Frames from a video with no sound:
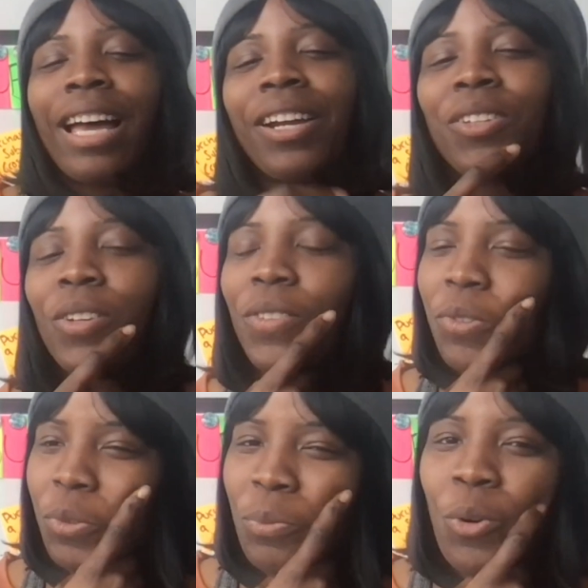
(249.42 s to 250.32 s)
I don't know if this
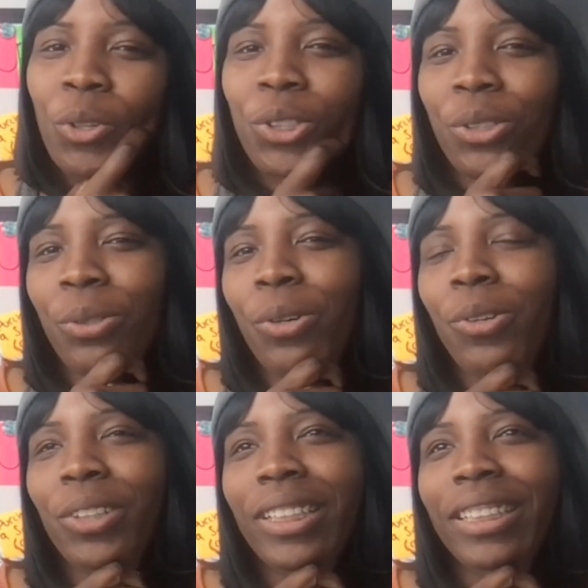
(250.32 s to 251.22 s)
was more
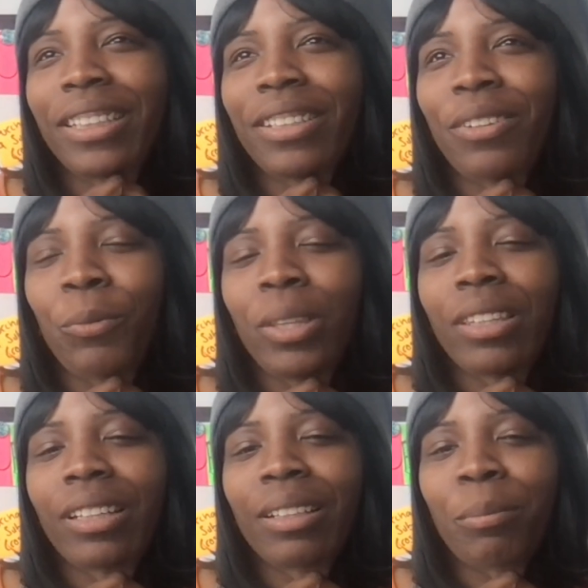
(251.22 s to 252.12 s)
shoehorned in with
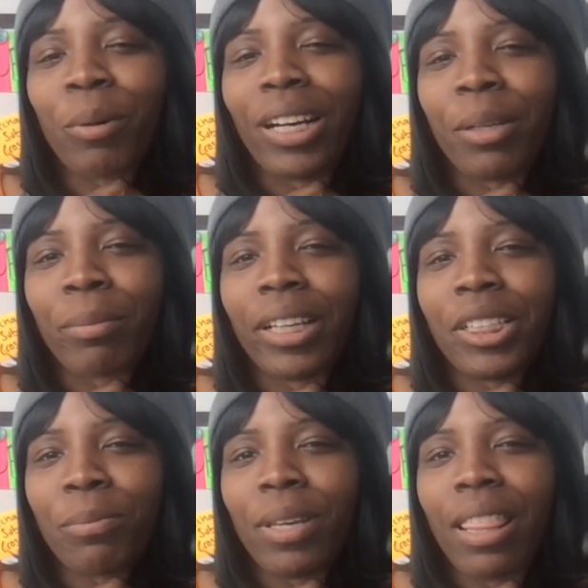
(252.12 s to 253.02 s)
the product
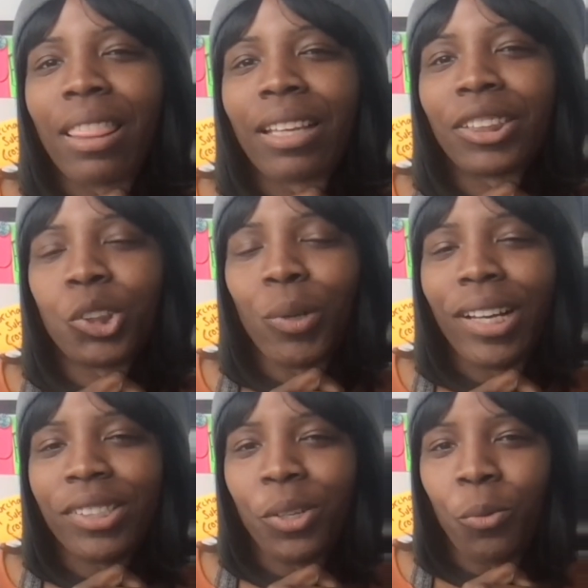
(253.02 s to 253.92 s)
placement than
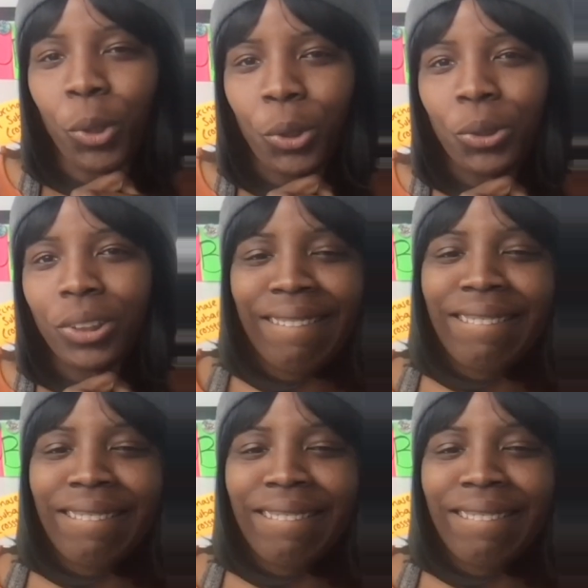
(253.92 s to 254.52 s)
Jurassic World.